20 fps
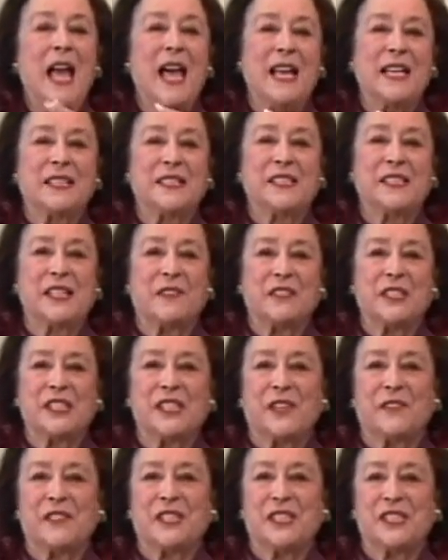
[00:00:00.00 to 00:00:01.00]
and
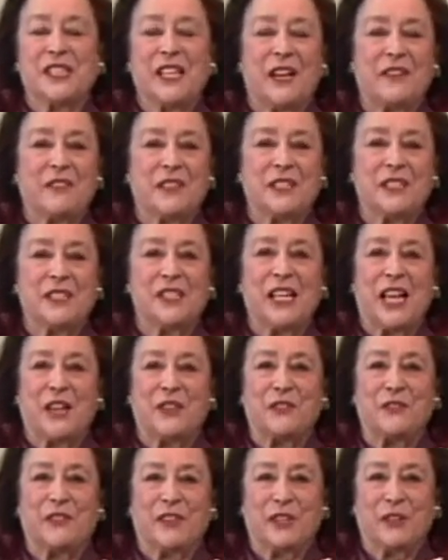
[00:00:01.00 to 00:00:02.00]
777
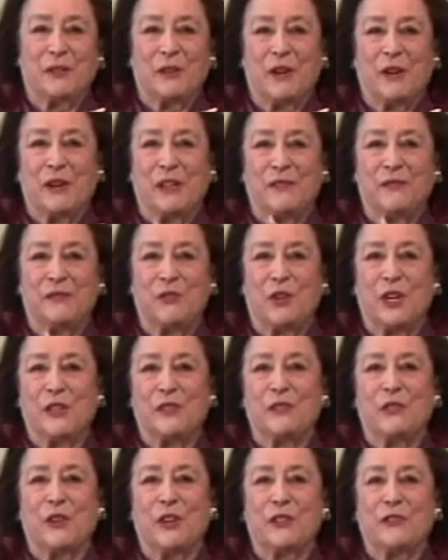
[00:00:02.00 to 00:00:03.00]
South Figueroa,
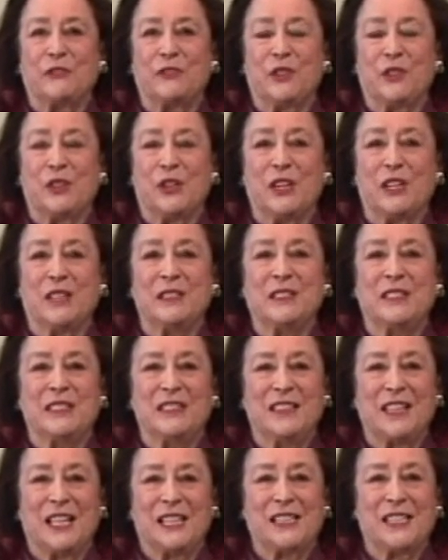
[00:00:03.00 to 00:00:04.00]
44th floor,
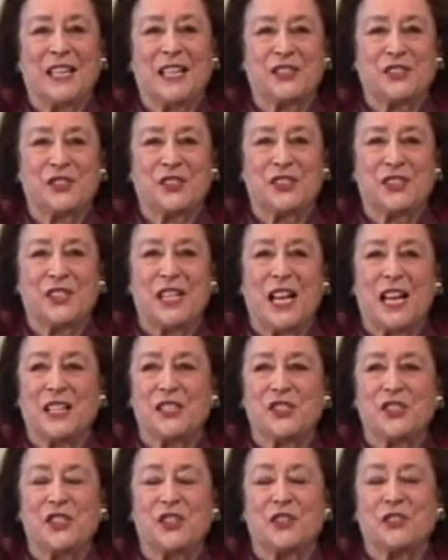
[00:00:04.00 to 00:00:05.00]
Los Angeles
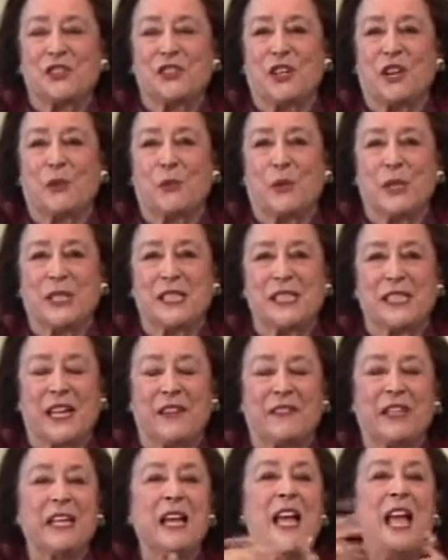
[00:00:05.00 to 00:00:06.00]

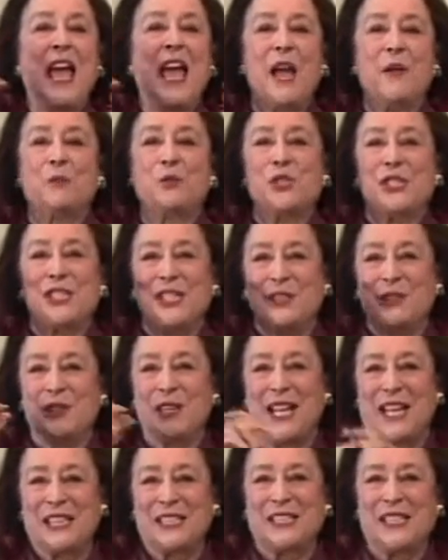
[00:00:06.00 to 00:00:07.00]
90017. And we'll see you
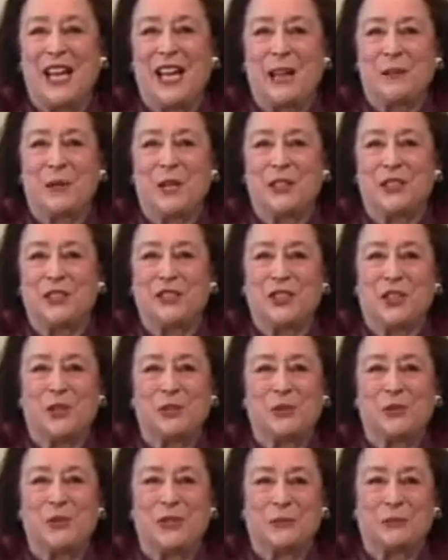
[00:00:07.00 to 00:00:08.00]
next time on the
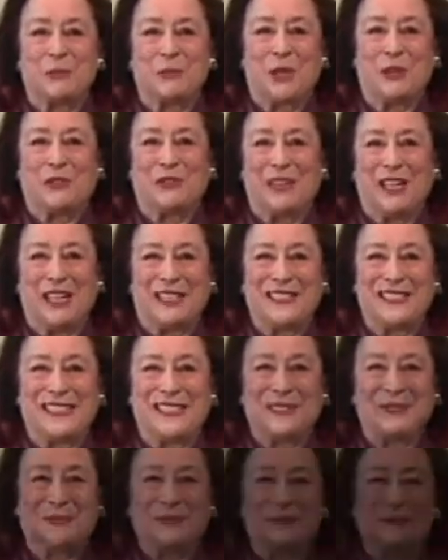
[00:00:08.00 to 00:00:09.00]
Joan Quinn
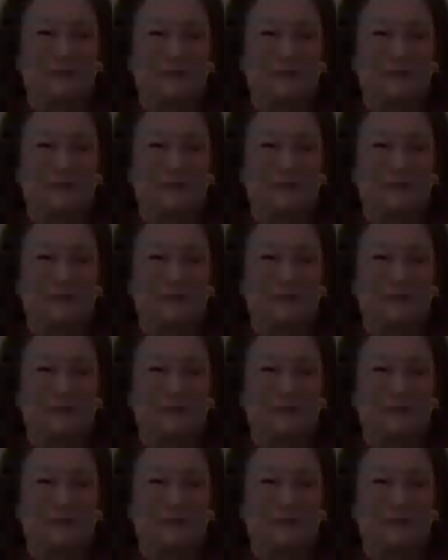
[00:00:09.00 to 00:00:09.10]
Profiles.